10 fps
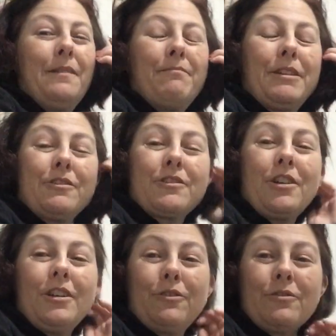because
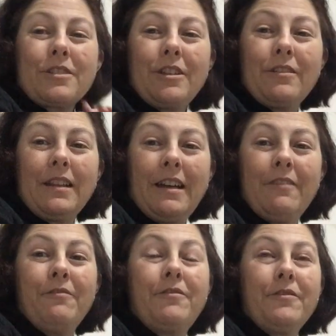I also
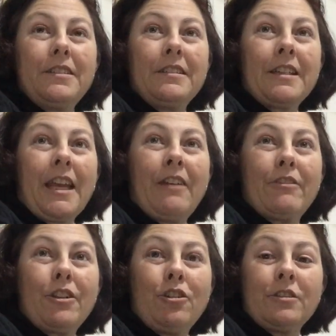love the
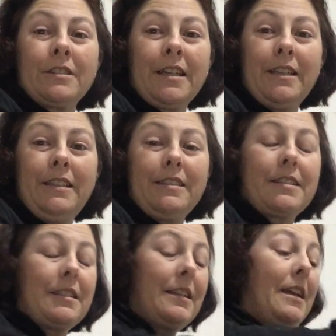Karen Cotton cakes